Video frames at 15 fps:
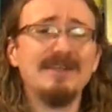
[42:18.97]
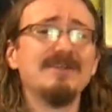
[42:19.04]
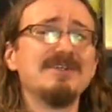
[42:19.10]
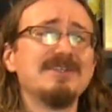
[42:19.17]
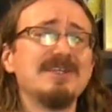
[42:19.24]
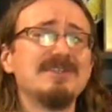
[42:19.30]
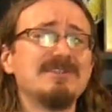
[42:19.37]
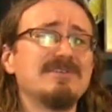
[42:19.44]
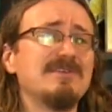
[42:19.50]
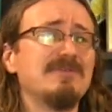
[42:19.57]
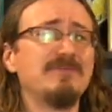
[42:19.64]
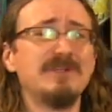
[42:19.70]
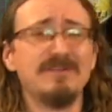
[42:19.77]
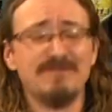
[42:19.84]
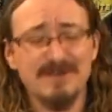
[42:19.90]
you know, it's,
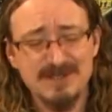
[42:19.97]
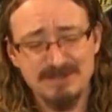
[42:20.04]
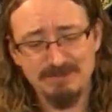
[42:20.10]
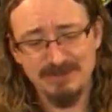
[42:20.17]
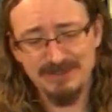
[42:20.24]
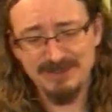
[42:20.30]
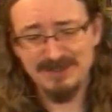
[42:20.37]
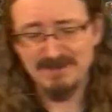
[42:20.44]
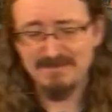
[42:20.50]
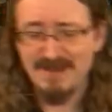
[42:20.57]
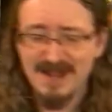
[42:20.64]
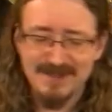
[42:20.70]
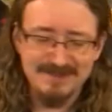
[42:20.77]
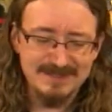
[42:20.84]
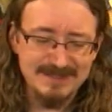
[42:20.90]
when you first put it in your mouth,